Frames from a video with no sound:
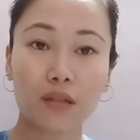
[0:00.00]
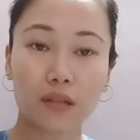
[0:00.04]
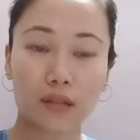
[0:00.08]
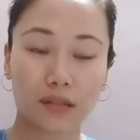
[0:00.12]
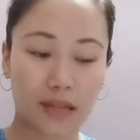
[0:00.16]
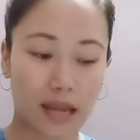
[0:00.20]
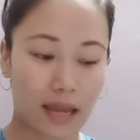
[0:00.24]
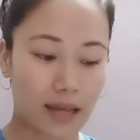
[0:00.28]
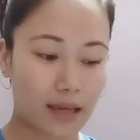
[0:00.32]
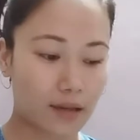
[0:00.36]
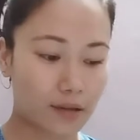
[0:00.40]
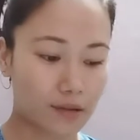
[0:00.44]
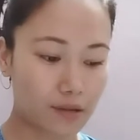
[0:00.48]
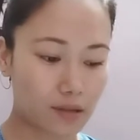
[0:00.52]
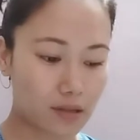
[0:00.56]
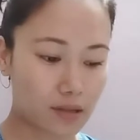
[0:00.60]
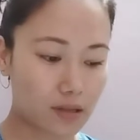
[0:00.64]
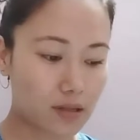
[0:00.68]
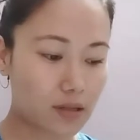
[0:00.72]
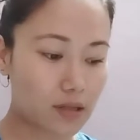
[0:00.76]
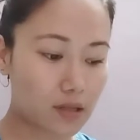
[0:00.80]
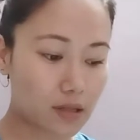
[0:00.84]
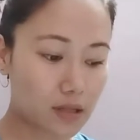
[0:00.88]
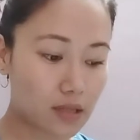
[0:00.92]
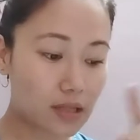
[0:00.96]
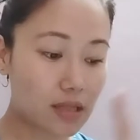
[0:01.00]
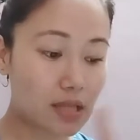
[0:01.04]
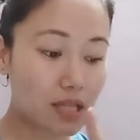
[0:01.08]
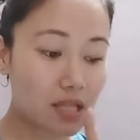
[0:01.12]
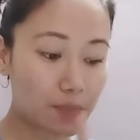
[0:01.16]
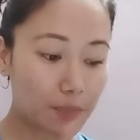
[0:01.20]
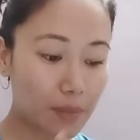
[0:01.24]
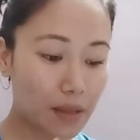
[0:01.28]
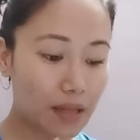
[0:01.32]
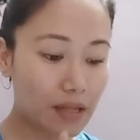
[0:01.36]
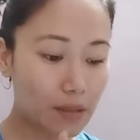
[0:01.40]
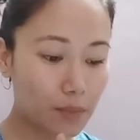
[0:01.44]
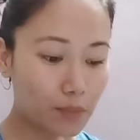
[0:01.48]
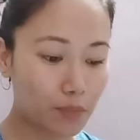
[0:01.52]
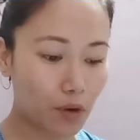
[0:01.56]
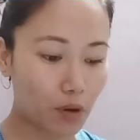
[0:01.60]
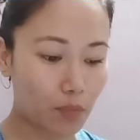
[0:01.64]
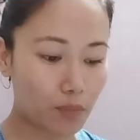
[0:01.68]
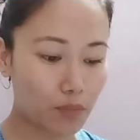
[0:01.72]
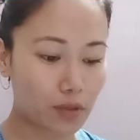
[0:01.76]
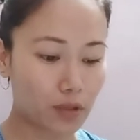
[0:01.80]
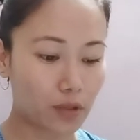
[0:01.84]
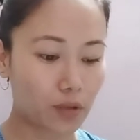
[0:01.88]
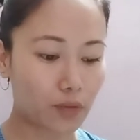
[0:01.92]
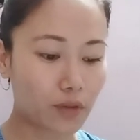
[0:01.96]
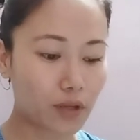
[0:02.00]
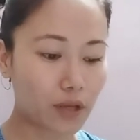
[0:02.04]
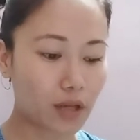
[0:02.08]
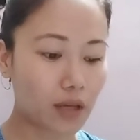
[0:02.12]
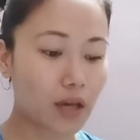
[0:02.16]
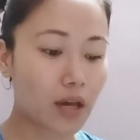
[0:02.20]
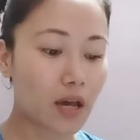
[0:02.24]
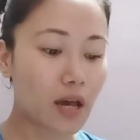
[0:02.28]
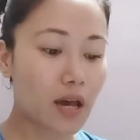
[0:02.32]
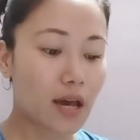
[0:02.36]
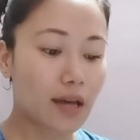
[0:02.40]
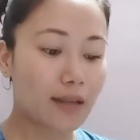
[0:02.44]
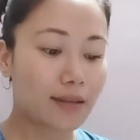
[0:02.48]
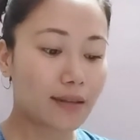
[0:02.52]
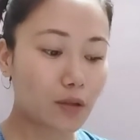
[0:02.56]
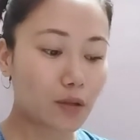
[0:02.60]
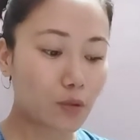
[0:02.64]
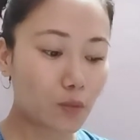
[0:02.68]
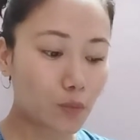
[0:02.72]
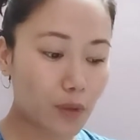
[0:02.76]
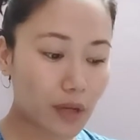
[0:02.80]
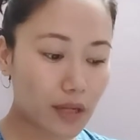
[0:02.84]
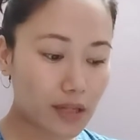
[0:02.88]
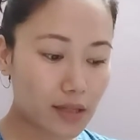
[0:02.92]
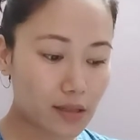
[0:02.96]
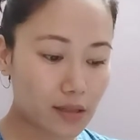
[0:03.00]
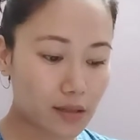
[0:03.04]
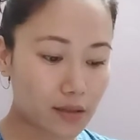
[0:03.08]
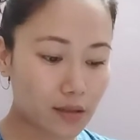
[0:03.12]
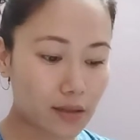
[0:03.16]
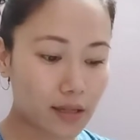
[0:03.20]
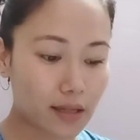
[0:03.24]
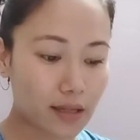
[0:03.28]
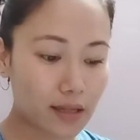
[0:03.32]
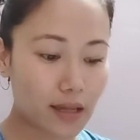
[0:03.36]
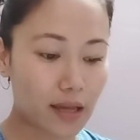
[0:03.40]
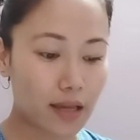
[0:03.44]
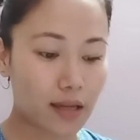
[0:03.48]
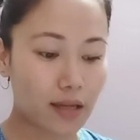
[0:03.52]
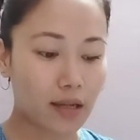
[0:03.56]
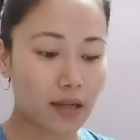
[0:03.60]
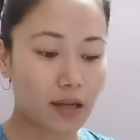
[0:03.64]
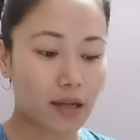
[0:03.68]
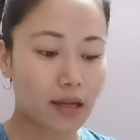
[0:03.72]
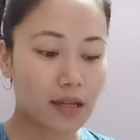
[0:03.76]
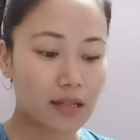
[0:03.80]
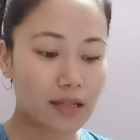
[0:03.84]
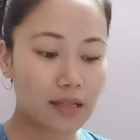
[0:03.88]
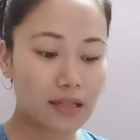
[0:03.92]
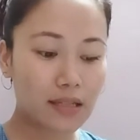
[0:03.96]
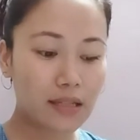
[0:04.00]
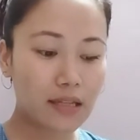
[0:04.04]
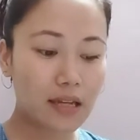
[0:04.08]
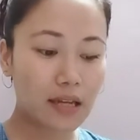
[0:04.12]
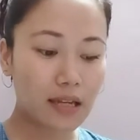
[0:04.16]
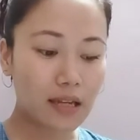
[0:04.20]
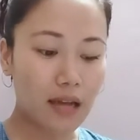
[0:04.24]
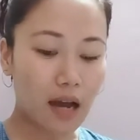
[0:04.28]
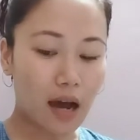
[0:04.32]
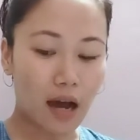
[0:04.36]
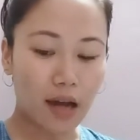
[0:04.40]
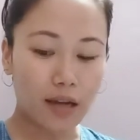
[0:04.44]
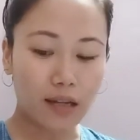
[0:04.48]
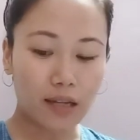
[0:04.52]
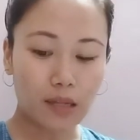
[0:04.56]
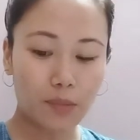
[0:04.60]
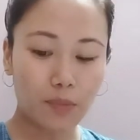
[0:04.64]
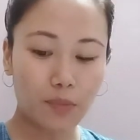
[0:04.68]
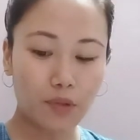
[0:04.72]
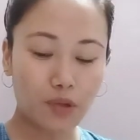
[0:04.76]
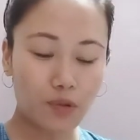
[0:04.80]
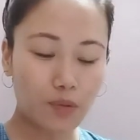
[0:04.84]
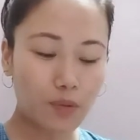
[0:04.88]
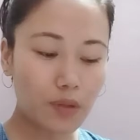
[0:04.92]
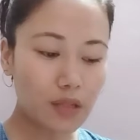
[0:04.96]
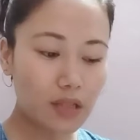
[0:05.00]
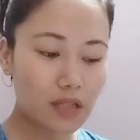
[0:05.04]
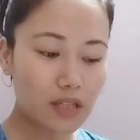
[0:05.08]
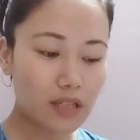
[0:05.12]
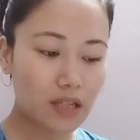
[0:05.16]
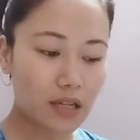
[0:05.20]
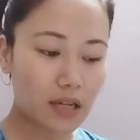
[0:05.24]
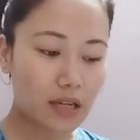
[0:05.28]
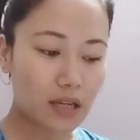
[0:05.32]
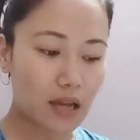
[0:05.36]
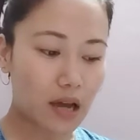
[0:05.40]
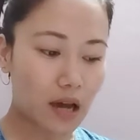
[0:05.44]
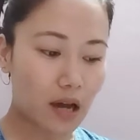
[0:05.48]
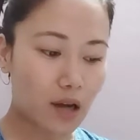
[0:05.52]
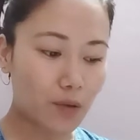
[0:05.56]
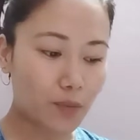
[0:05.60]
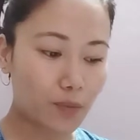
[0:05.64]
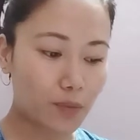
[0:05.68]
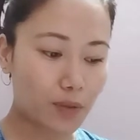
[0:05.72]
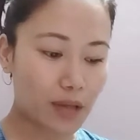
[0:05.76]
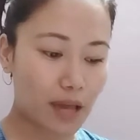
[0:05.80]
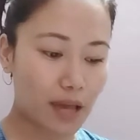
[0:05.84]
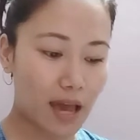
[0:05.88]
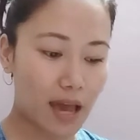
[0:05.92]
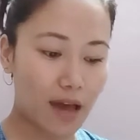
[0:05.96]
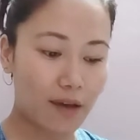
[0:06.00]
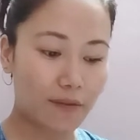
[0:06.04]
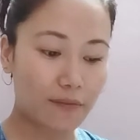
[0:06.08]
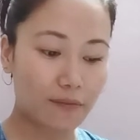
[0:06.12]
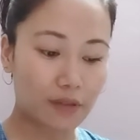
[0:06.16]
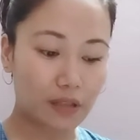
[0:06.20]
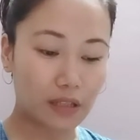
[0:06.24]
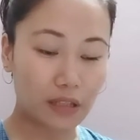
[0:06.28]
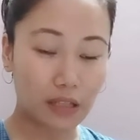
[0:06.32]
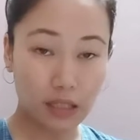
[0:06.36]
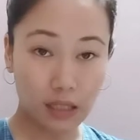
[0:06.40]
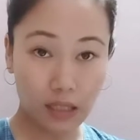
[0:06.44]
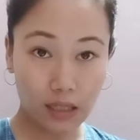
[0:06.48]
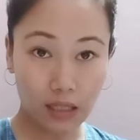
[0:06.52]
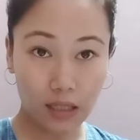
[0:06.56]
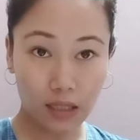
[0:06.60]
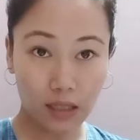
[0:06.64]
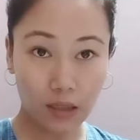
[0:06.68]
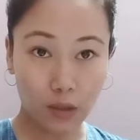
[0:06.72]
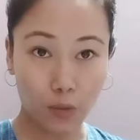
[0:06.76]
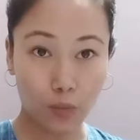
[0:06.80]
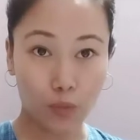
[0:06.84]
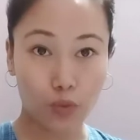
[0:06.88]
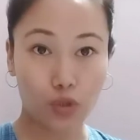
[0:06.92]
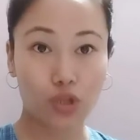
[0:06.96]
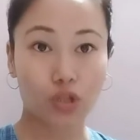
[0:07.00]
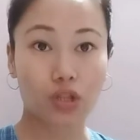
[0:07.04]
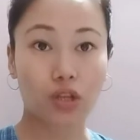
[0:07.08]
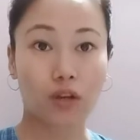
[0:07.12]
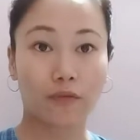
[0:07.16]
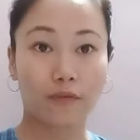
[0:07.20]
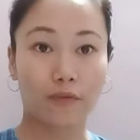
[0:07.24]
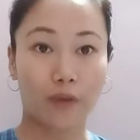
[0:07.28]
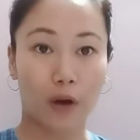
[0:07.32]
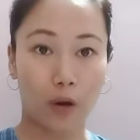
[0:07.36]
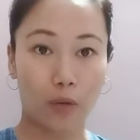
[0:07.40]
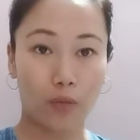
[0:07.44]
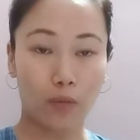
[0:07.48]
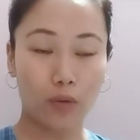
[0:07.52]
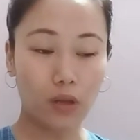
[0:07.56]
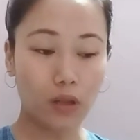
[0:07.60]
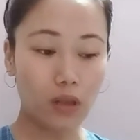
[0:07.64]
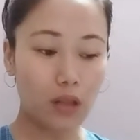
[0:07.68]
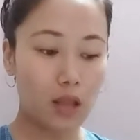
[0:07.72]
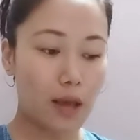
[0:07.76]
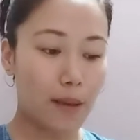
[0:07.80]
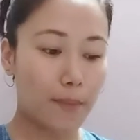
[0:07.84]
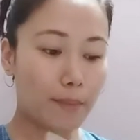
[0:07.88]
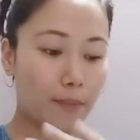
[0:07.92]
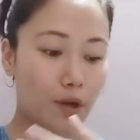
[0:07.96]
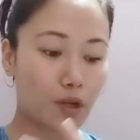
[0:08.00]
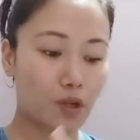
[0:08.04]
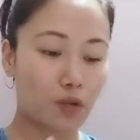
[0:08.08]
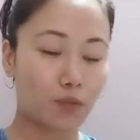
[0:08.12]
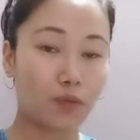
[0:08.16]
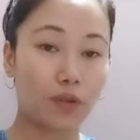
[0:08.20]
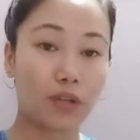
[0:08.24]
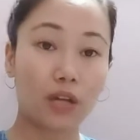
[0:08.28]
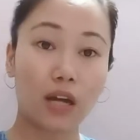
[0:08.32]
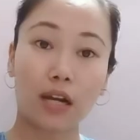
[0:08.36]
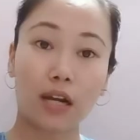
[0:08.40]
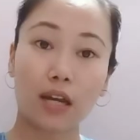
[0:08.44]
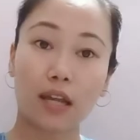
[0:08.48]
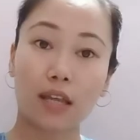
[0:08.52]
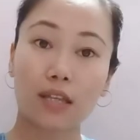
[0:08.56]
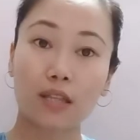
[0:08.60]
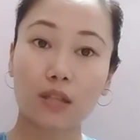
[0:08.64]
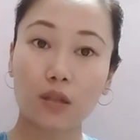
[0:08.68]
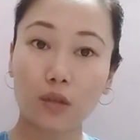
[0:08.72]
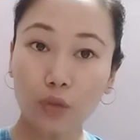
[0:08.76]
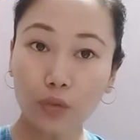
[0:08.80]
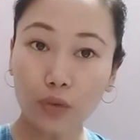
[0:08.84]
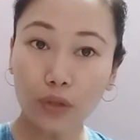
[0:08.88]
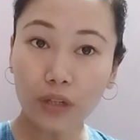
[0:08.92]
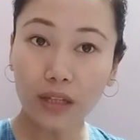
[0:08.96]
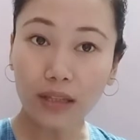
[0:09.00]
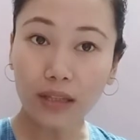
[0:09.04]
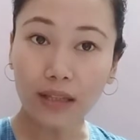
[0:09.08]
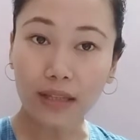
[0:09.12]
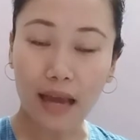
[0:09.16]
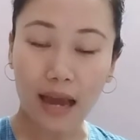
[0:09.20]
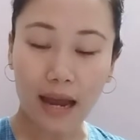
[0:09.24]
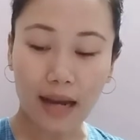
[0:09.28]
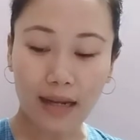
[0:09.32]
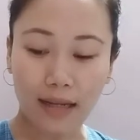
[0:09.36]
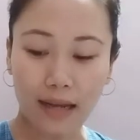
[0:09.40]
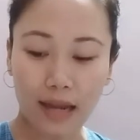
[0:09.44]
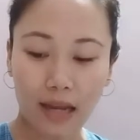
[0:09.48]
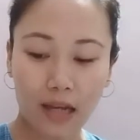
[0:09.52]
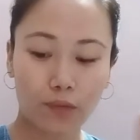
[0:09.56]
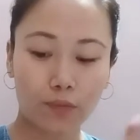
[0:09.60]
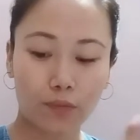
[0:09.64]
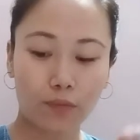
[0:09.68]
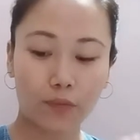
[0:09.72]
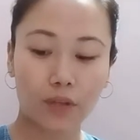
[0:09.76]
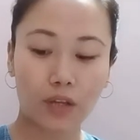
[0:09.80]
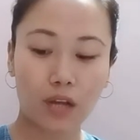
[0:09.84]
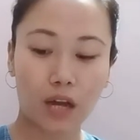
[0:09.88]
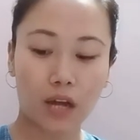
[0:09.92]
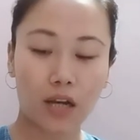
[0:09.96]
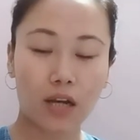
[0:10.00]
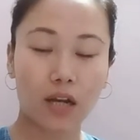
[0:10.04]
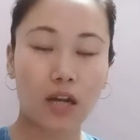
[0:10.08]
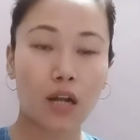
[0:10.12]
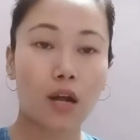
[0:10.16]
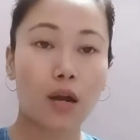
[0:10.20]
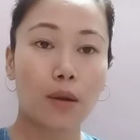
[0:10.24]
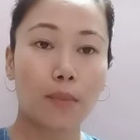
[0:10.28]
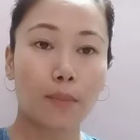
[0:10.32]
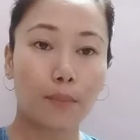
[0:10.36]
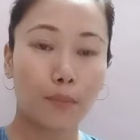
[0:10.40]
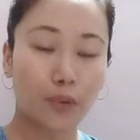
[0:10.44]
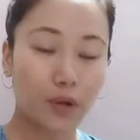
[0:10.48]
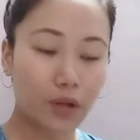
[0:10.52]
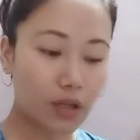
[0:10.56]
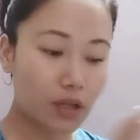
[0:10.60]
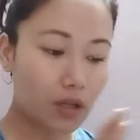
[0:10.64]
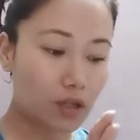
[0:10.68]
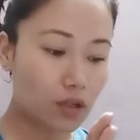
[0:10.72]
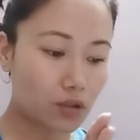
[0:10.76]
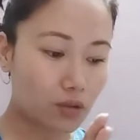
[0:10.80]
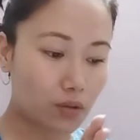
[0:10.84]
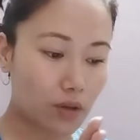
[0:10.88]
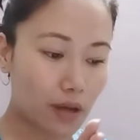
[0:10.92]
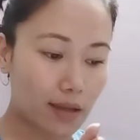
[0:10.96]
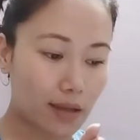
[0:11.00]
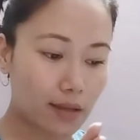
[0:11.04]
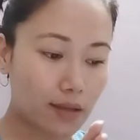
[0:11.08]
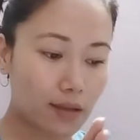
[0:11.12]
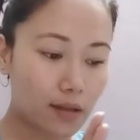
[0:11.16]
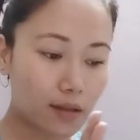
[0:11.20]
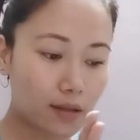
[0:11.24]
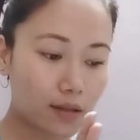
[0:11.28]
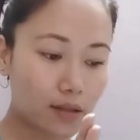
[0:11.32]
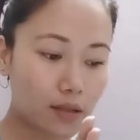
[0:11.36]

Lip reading: tigress. See the spelling properly. Okay, then waiter, again T and R, in between T and R we have E, which is a vowel, but we are excluding that and we are putting it together,